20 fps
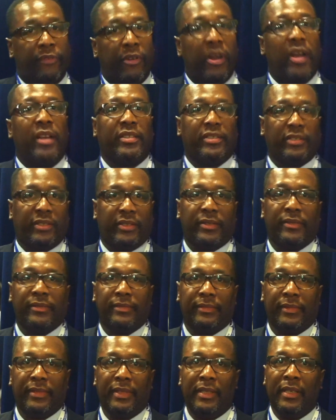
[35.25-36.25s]
for us
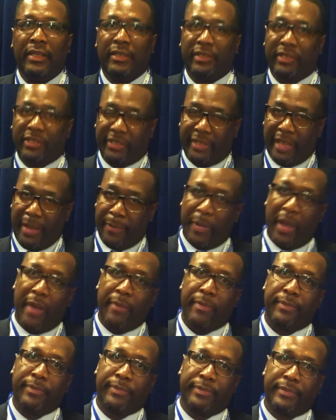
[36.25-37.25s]
to step
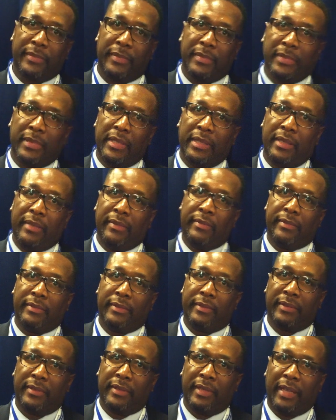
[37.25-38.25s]
up
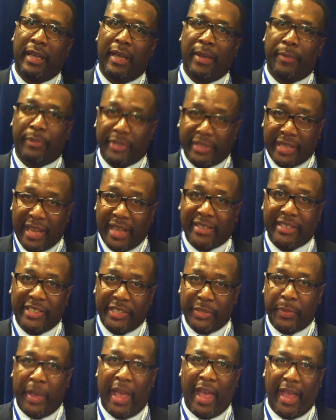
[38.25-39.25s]
and protect
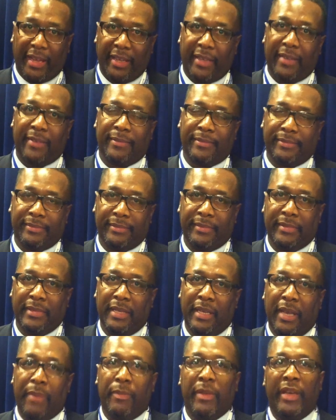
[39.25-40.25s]
his back
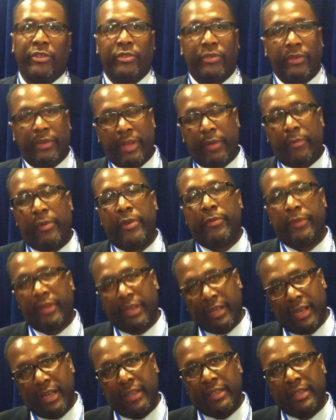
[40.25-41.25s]
make sure that we
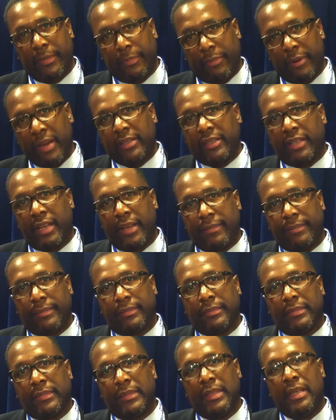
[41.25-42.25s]
re-elect him president.
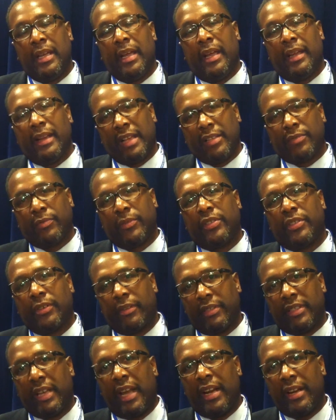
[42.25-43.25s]
And that's what's so
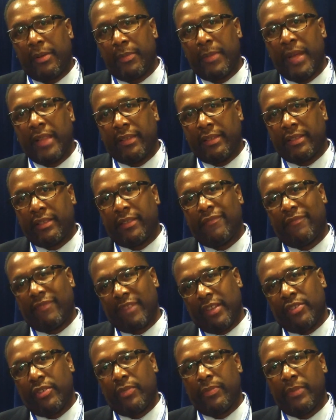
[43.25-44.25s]
exciting about this
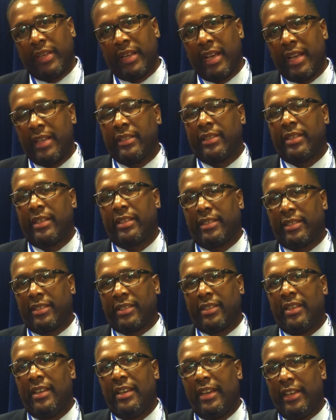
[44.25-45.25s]
convention because
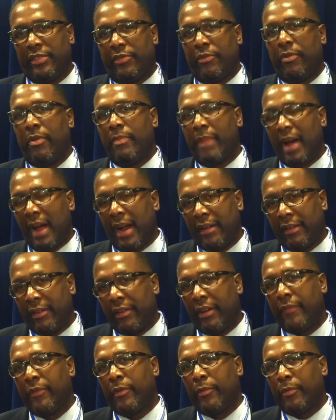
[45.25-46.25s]
it's, it's a reminder
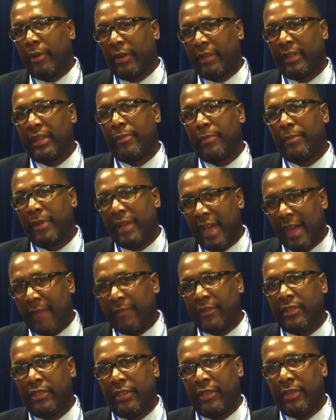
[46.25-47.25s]
of the work that we have
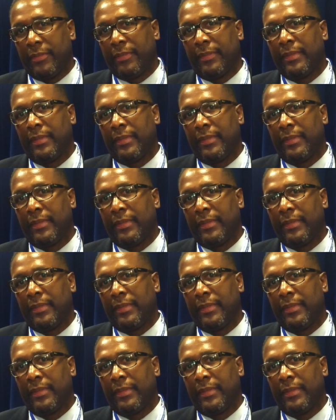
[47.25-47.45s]
to do.